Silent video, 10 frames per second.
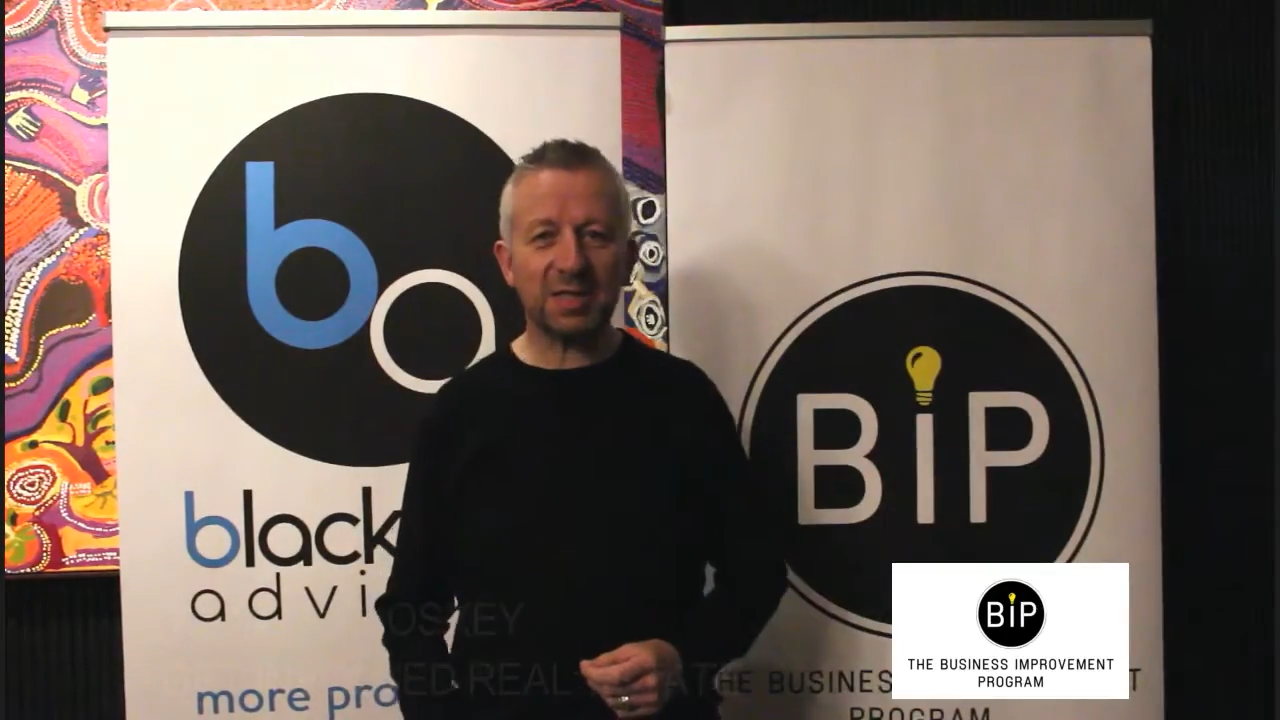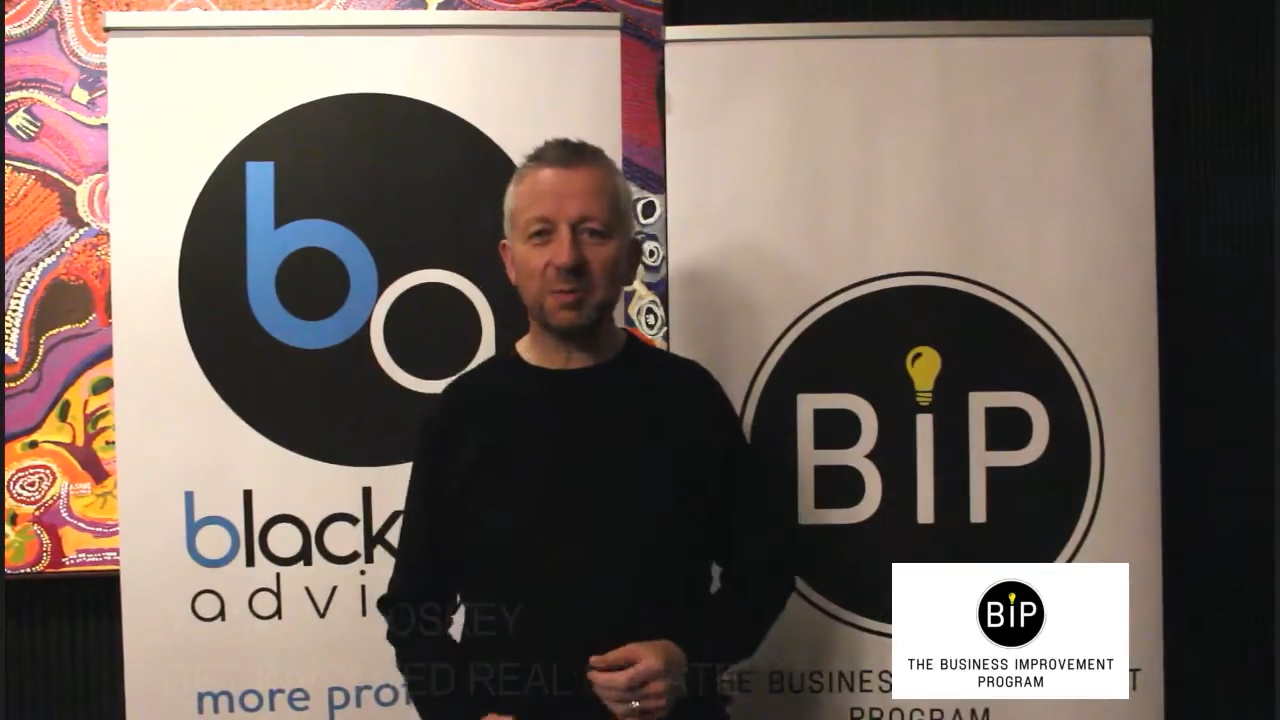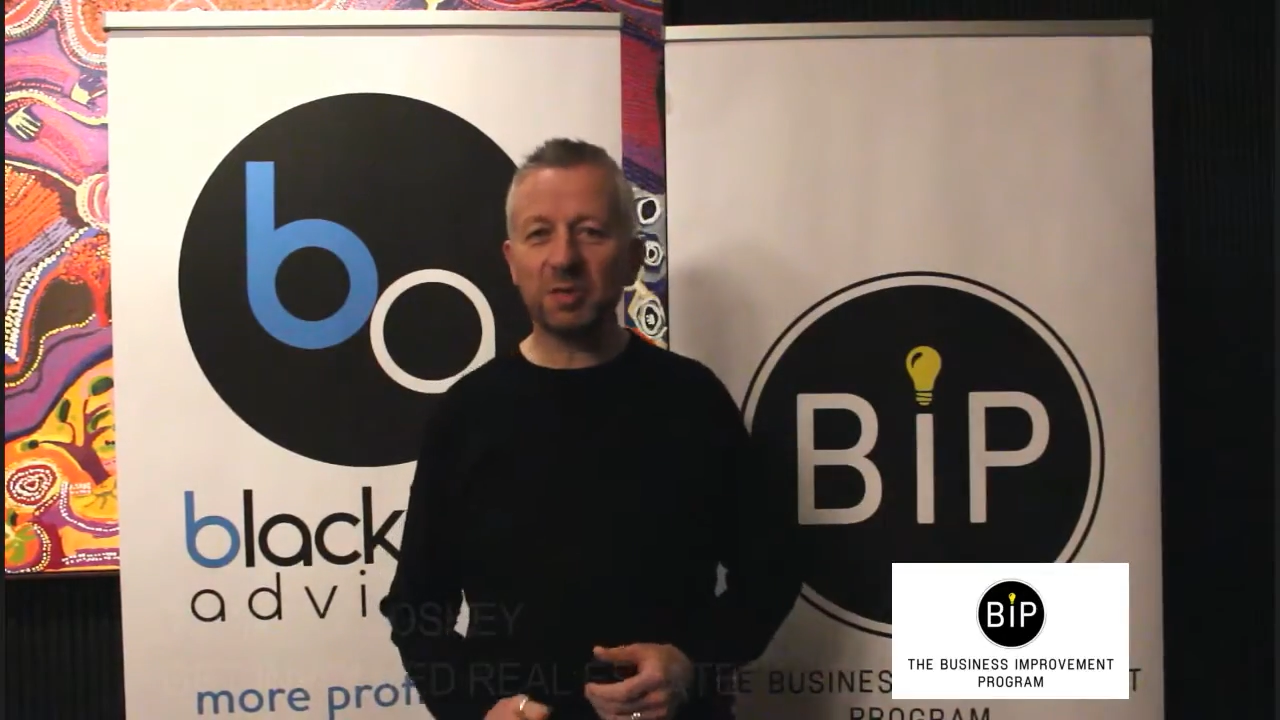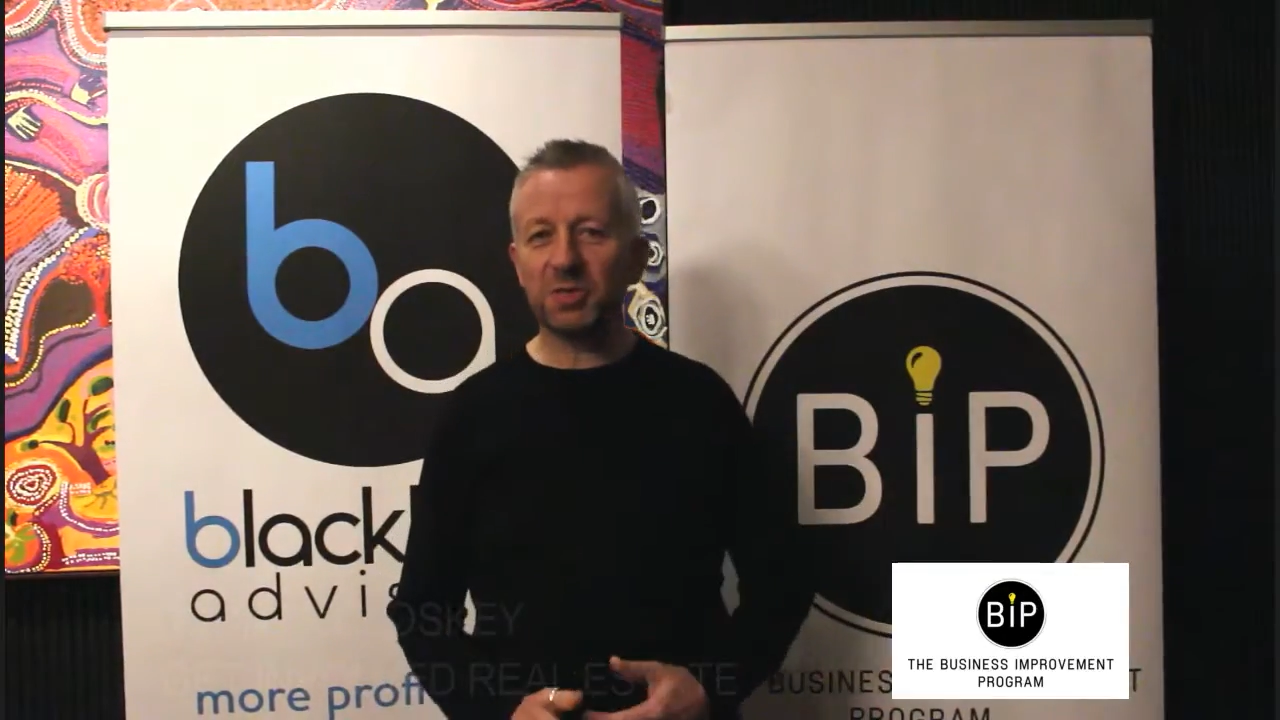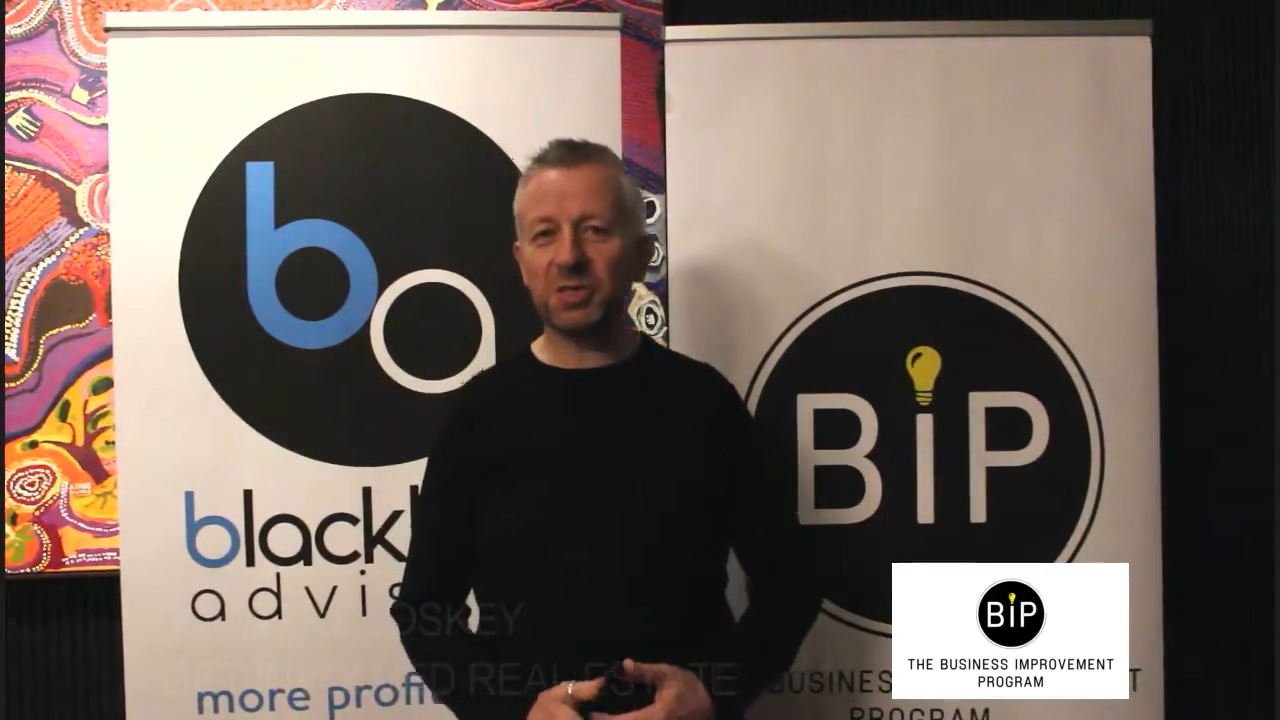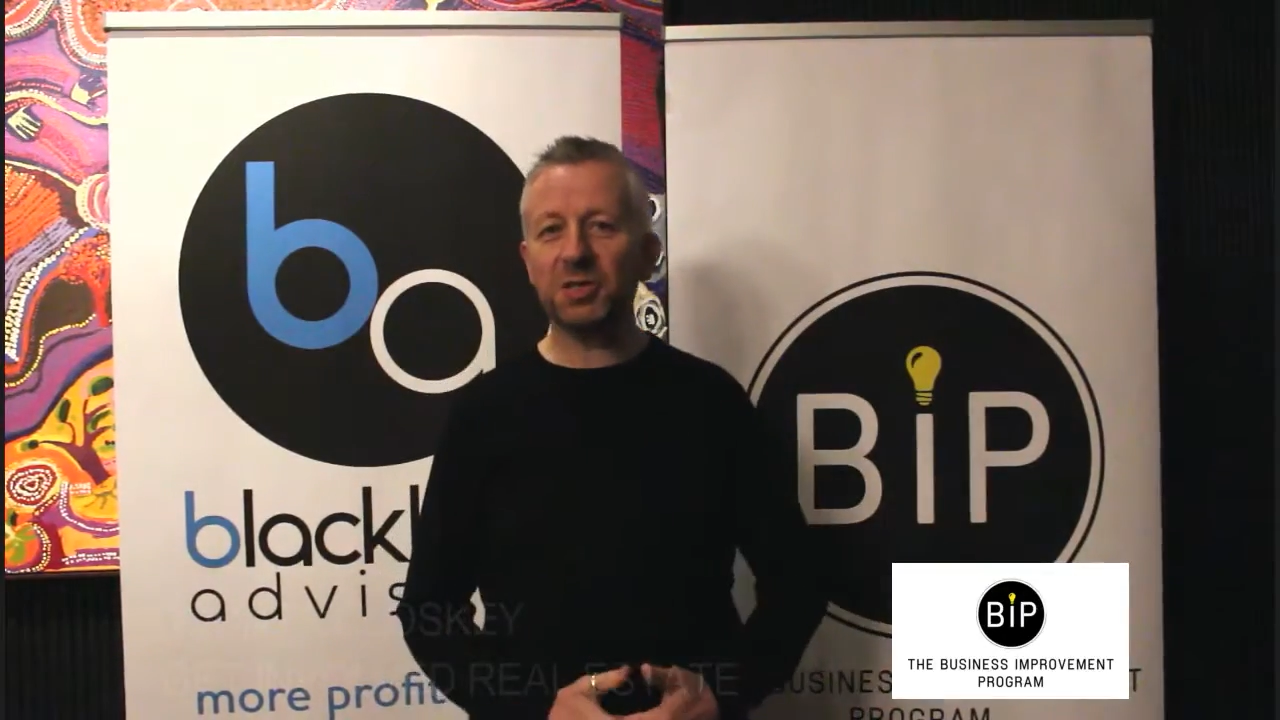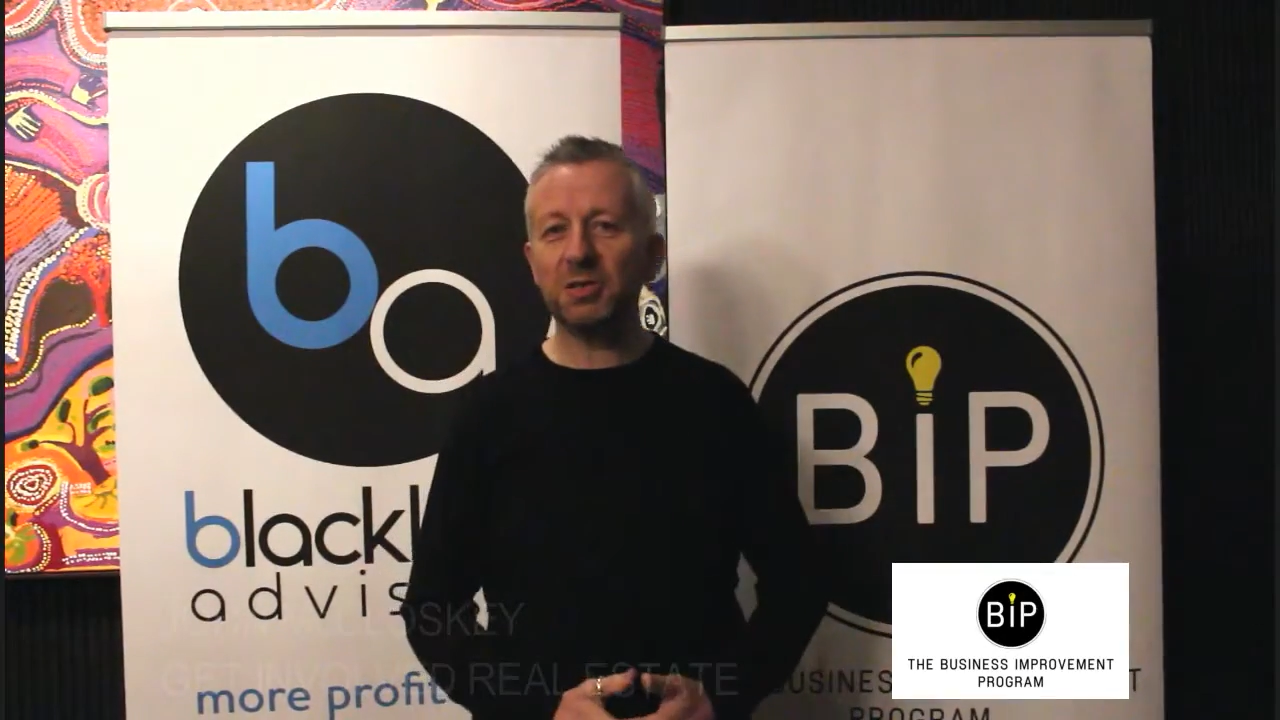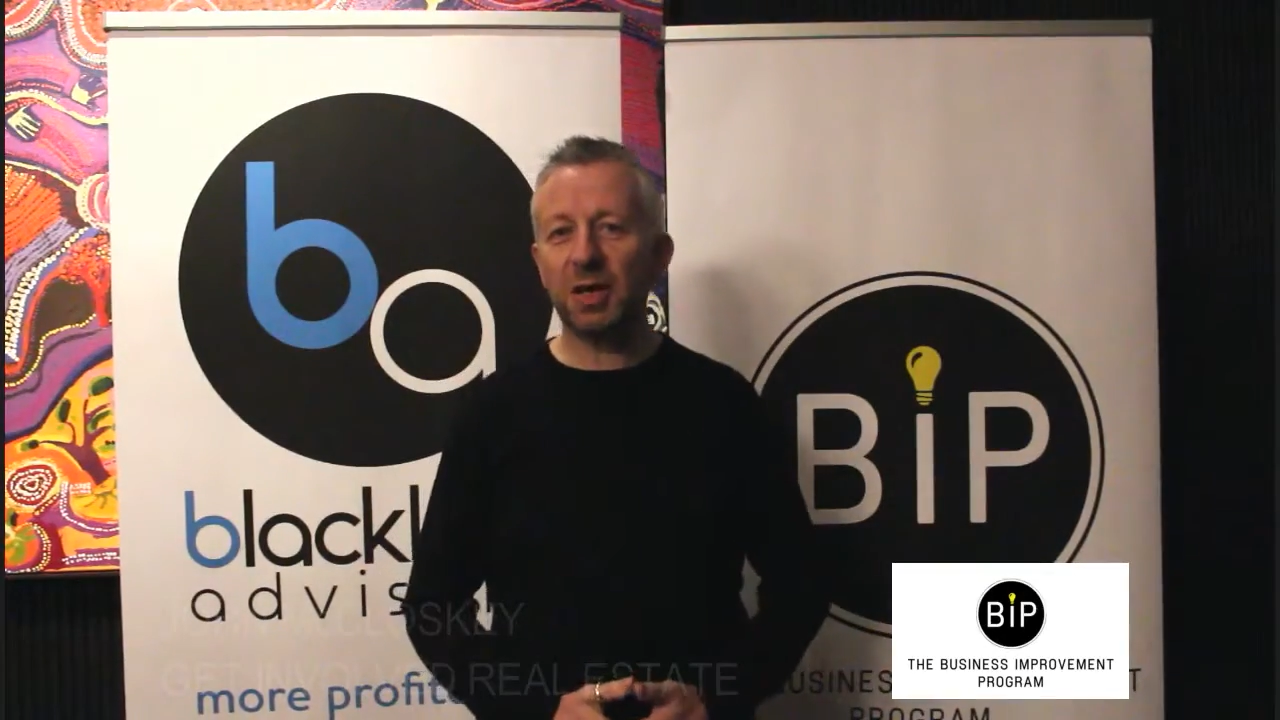time I was here,